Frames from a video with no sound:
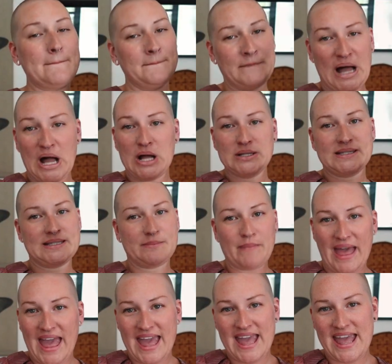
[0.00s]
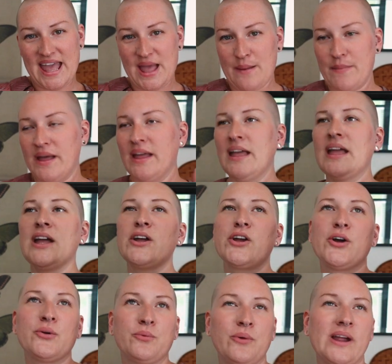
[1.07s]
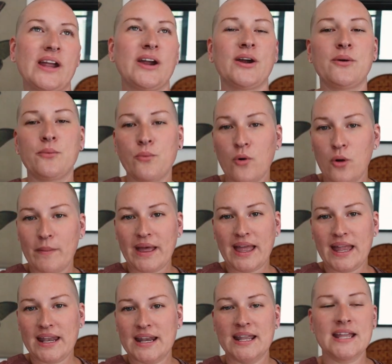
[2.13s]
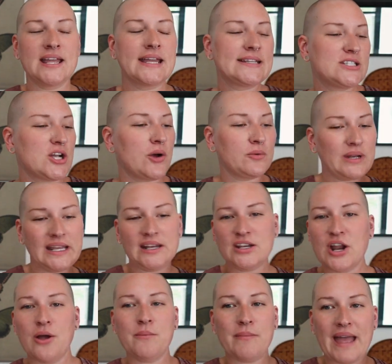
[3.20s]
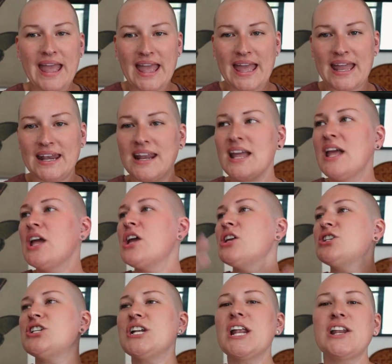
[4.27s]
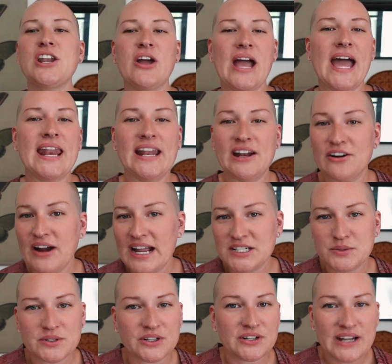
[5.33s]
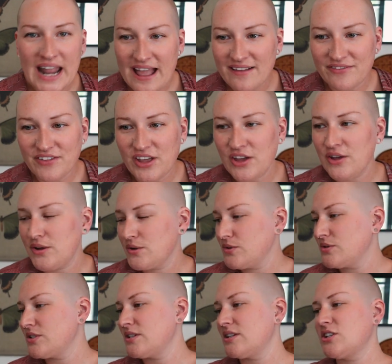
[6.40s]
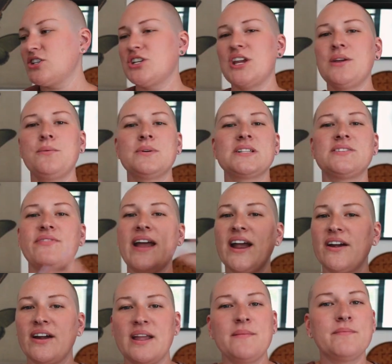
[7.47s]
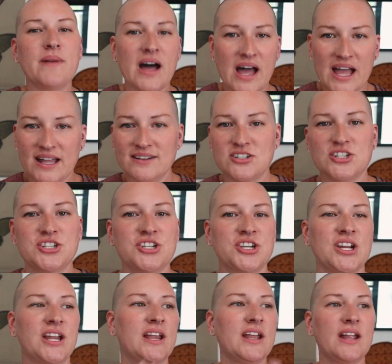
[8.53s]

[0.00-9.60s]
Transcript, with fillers: boss babe, career woman, don't need no man. She didn't know how to interact with her nephews. She was very much